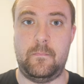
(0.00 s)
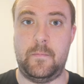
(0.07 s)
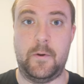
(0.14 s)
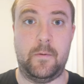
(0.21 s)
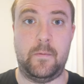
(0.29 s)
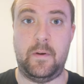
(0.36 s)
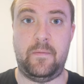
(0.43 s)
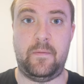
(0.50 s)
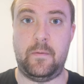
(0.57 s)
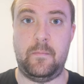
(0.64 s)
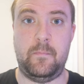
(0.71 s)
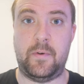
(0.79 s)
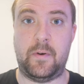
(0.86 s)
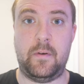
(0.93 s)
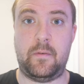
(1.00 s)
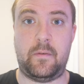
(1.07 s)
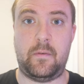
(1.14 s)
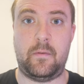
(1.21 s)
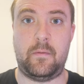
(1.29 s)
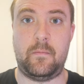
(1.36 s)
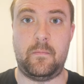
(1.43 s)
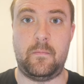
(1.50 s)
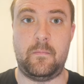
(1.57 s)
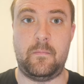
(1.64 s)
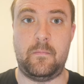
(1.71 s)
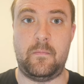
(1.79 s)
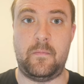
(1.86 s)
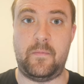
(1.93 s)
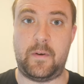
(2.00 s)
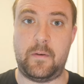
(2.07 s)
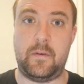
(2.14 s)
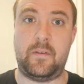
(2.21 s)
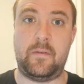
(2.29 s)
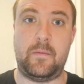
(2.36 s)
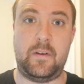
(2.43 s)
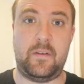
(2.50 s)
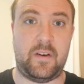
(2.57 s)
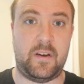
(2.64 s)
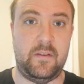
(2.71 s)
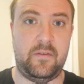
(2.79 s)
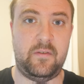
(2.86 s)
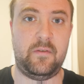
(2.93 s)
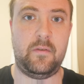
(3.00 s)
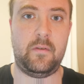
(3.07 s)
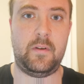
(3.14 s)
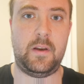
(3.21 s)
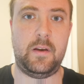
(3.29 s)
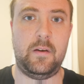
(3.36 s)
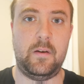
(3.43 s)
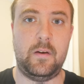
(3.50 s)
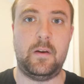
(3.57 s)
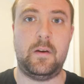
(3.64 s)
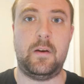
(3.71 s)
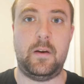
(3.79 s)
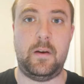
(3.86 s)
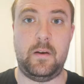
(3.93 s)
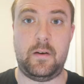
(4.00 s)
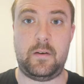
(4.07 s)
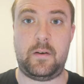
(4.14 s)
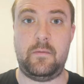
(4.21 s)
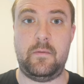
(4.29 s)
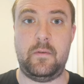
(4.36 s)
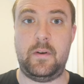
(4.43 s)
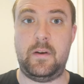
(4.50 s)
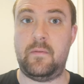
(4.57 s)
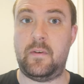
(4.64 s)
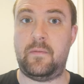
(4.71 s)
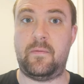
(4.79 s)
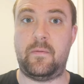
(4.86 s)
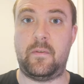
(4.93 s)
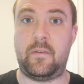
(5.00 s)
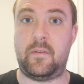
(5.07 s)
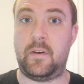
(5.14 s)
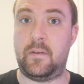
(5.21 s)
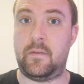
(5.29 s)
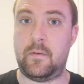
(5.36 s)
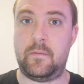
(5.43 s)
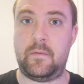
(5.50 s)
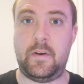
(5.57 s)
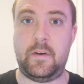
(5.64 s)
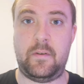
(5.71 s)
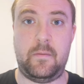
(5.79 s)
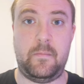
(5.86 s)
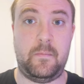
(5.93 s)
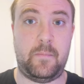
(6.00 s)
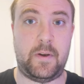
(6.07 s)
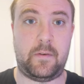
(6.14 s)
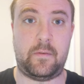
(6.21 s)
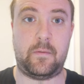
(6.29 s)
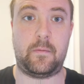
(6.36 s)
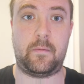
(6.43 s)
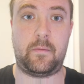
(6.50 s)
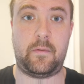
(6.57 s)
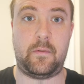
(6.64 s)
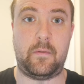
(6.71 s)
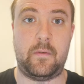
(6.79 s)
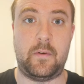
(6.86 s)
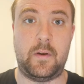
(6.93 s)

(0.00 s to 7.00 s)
No ifs and buts. If you're going to intentionally, inaccurately reference these Old Testament battles,